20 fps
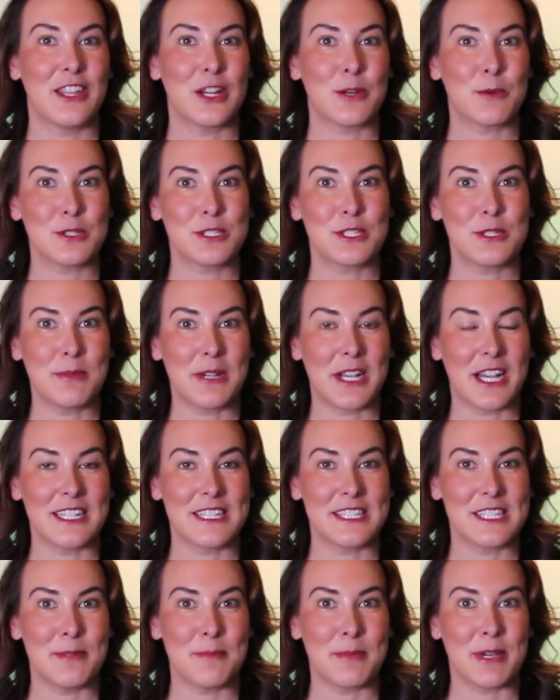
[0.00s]
There were some
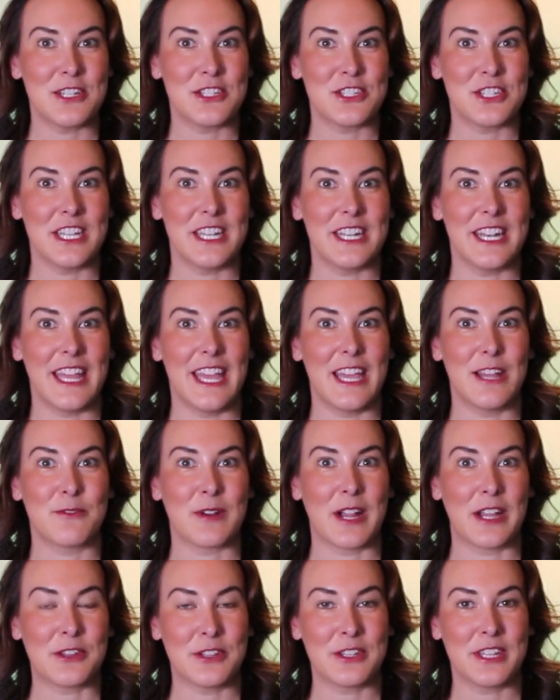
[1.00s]
cuts in budget,
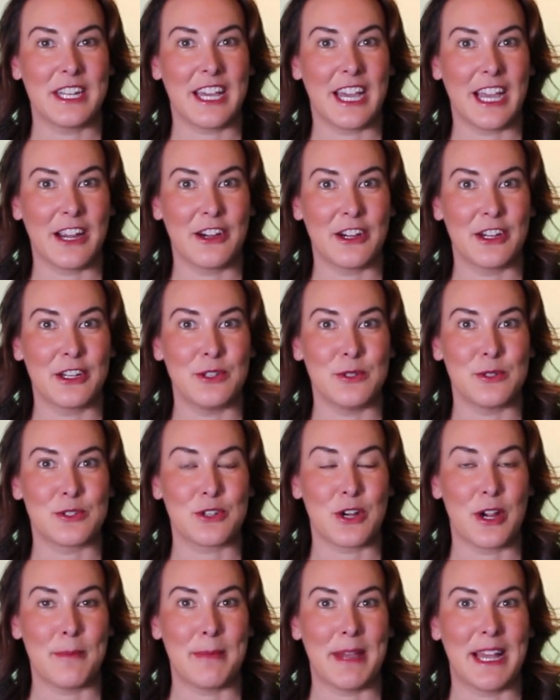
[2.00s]
and rather than hiring a new
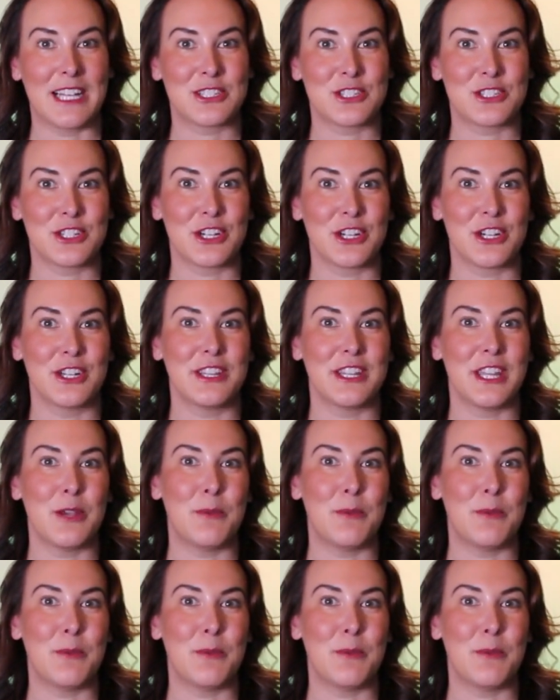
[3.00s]
Scrum Master,